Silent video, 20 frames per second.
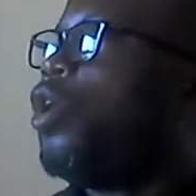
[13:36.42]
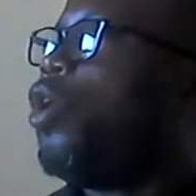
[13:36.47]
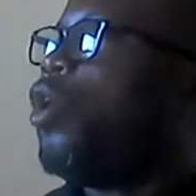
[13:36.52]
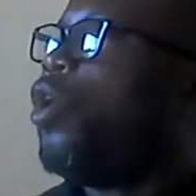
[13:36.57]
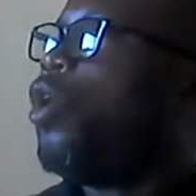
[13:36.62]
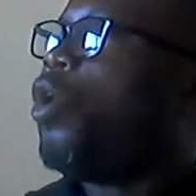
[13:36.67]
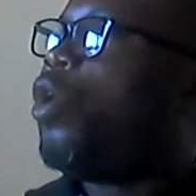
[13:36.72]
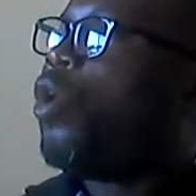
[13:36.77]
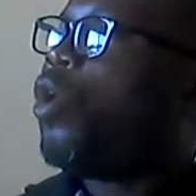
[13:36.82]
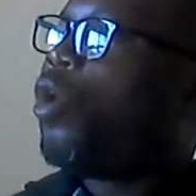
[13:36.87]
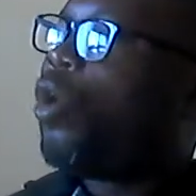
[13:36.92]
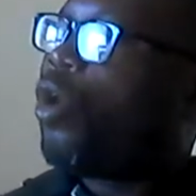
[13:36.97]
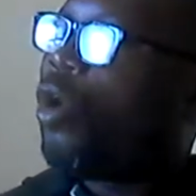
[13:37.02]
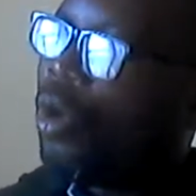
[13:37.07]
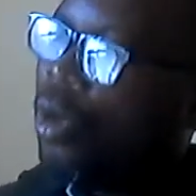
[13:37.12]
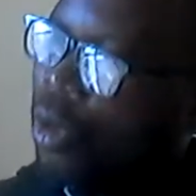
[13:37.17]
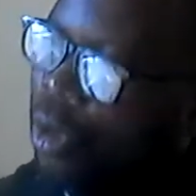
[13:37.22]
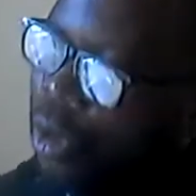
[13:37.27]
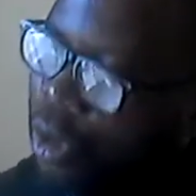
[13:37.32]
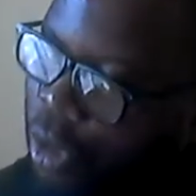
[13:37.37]

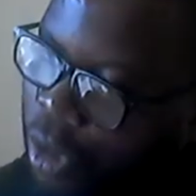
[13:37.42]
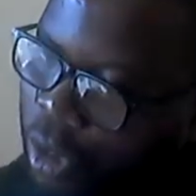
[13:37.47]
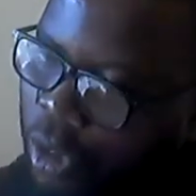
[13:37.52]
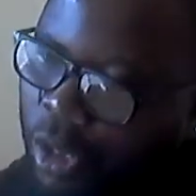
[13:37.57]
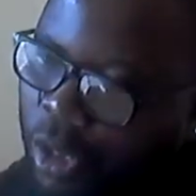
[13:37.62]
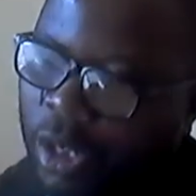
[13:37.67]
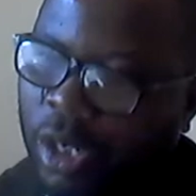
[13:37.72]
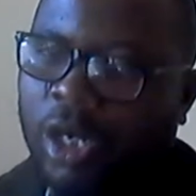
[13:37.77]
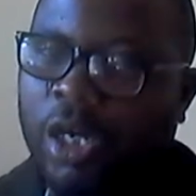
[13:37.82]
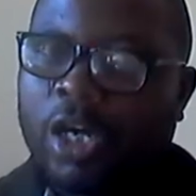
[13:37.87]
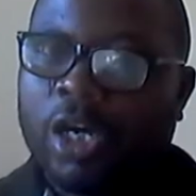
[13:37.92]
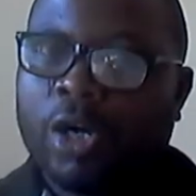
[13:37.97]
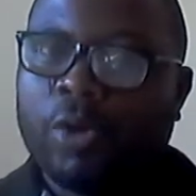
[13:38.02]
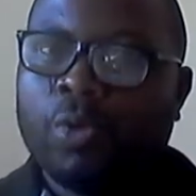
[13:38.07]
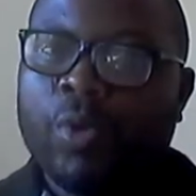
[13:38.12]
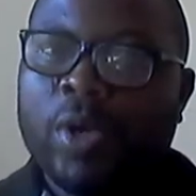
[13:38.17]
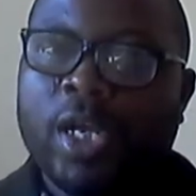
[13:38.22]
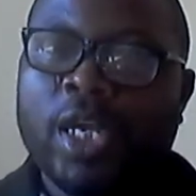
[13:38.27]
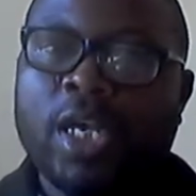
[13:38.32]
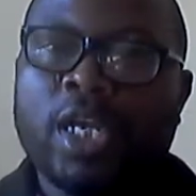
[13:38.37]
or
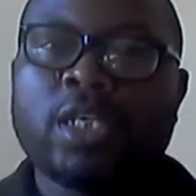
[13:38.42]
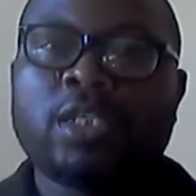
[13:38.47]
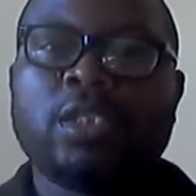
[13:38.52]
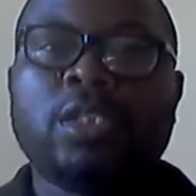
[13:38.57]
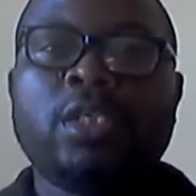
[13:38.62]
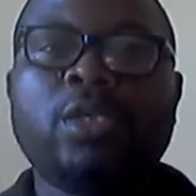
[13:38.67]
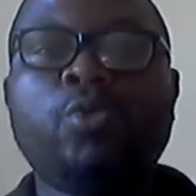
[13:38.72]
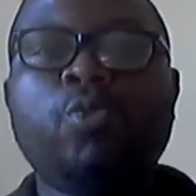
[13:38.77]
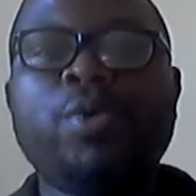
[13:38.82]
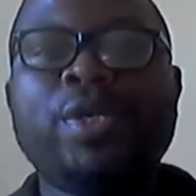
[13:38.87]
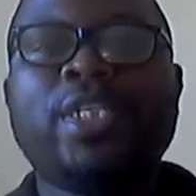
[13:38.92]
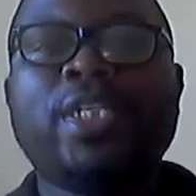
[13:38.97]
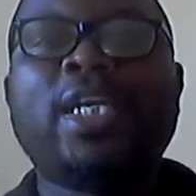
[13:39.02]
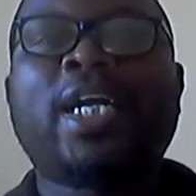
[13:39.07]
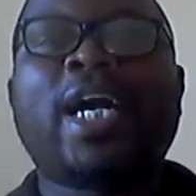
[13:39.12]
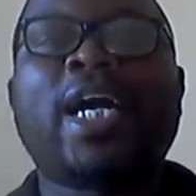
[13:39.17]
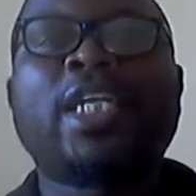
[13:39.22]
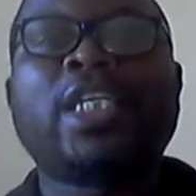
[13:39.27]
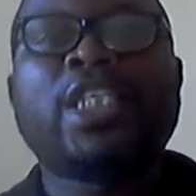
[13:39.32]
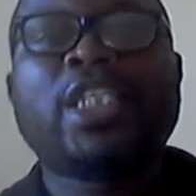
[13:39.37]
ways in which they
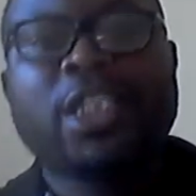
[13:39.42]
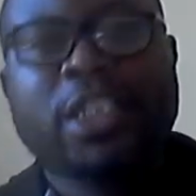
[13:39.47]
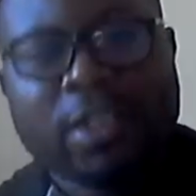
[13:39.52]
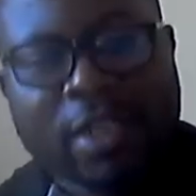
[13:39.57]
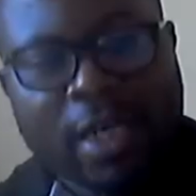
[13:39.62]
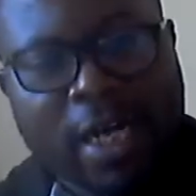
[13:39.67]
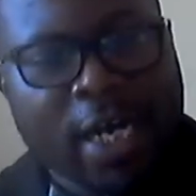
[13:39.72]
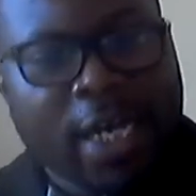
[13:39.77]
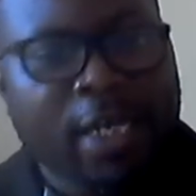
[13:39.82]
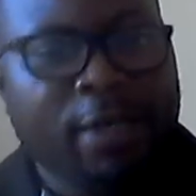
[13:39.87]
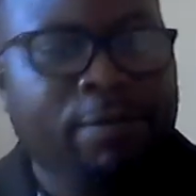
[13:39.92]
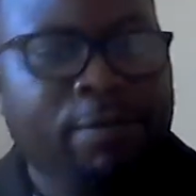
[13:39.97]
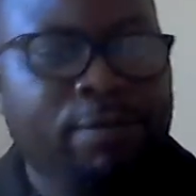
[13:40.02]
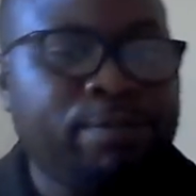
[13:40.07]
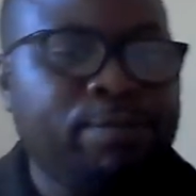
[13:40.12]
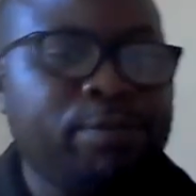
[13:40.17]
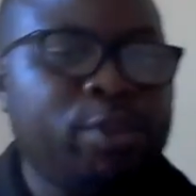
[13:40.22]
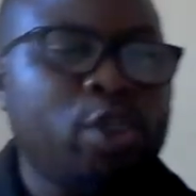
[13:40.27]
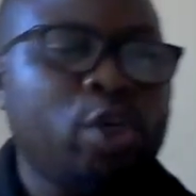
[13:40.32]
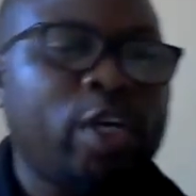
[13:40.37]
can drive
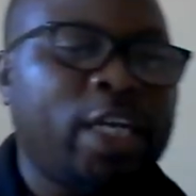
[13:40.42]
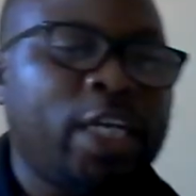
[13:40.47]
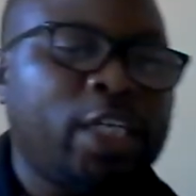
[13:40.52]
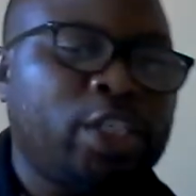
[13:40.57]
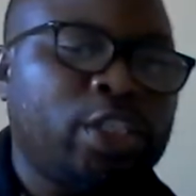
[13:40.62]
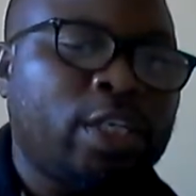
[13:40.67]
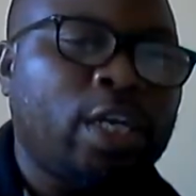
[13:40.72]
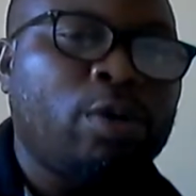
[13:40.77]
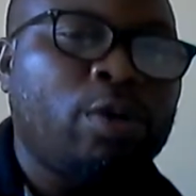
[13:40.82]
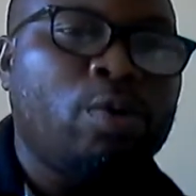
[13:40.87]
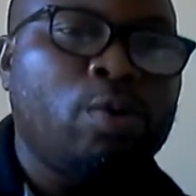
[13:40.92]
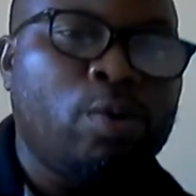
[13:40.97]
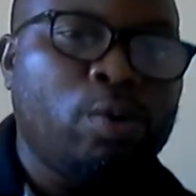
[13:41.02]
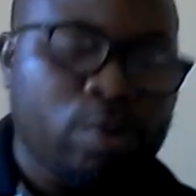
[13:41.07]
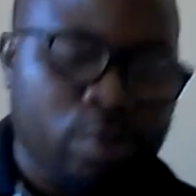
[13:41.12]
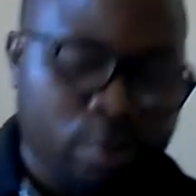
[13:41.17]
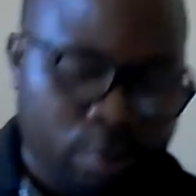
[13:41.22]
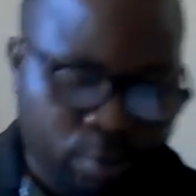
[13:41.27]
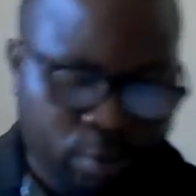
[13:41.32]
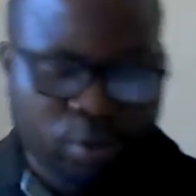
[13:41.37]
the organizational goal
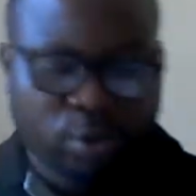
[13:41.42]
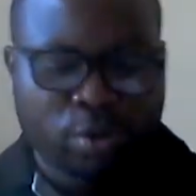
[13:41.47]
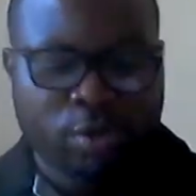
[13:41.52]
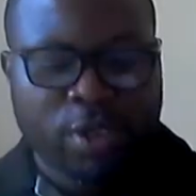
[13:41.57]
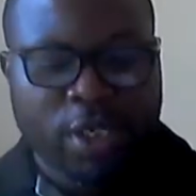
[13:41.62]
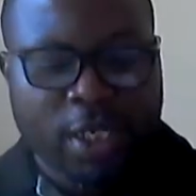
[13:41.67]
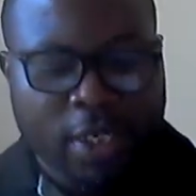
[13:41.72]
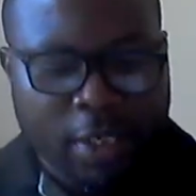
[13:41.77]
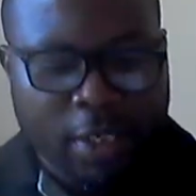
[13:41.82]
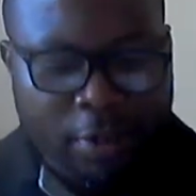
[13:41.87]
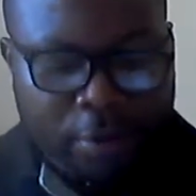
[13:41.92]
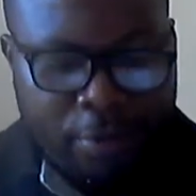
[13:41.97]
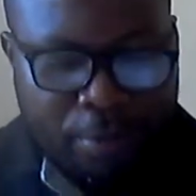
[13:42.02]
together.